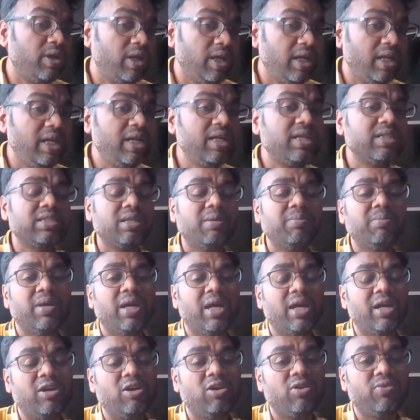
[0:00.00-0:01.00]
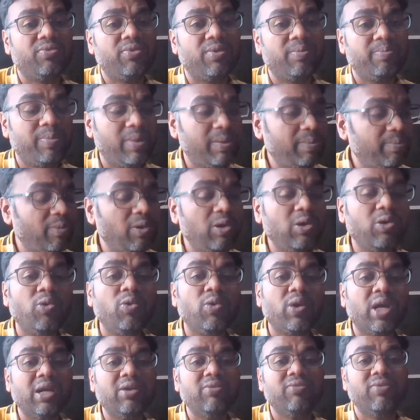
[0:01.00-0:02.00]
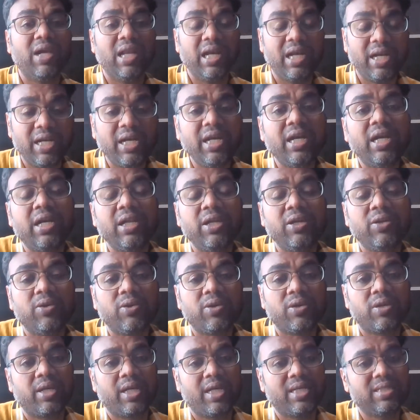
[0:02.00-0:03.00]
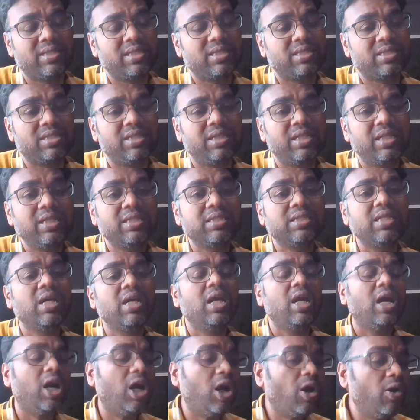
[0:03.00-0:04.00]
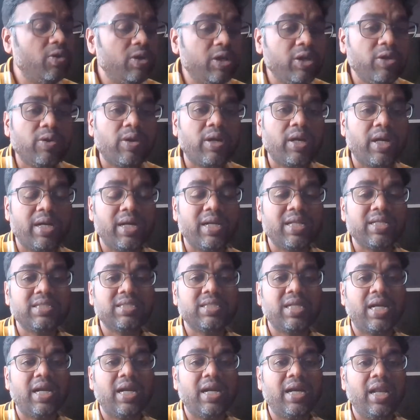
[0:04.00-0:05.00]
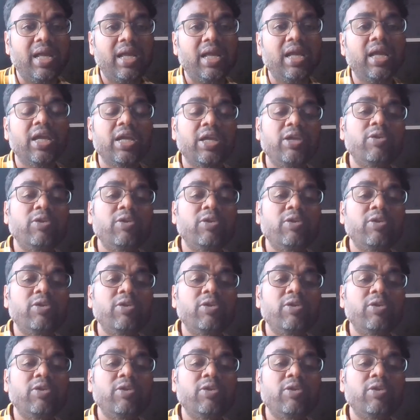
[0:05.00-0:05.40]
need some kind of a people who can validate your case studies, how you are understanding.